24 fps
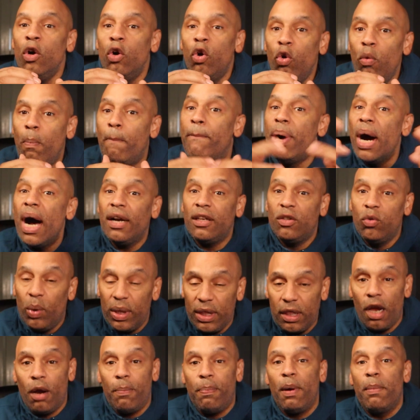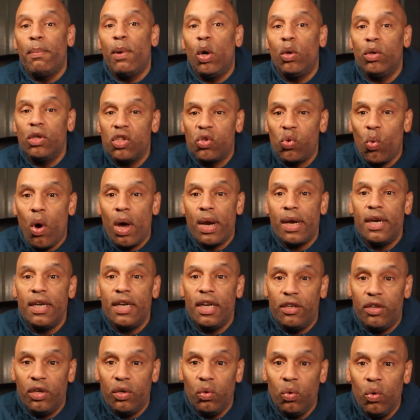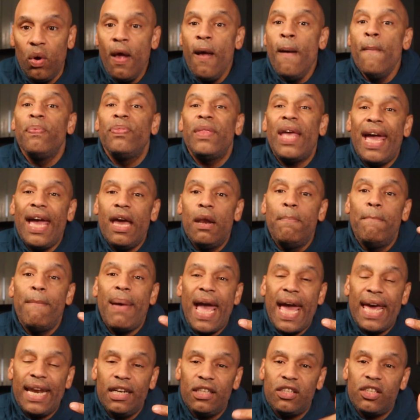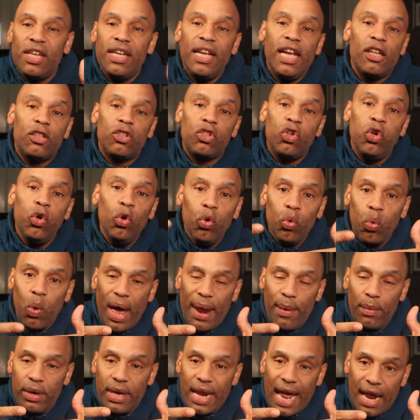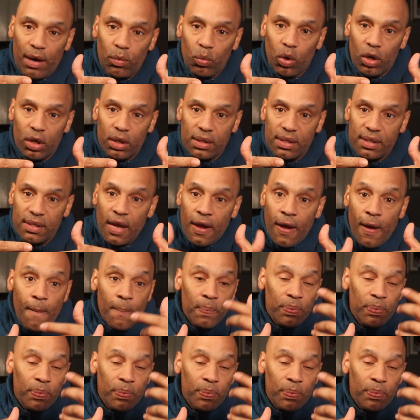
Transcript: who bucked what their promoters wanted to do and managed to get two wet networks,